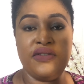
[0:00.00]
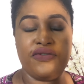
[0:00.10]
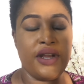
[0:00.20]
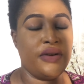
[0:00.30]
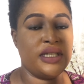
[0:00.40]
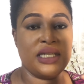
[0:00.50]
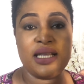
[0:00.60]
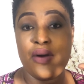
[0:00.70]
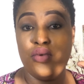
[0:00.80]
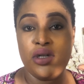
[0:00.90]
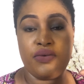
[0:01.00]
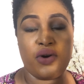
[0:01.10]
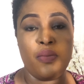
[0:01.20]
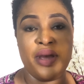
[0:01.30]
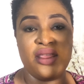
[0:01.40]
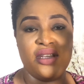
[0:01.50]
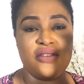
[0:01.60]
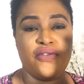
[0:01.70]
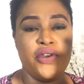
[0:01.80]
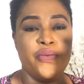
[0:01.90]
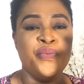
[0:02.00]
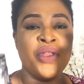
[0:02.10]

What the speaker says: fragrances, I won't recommend this for you.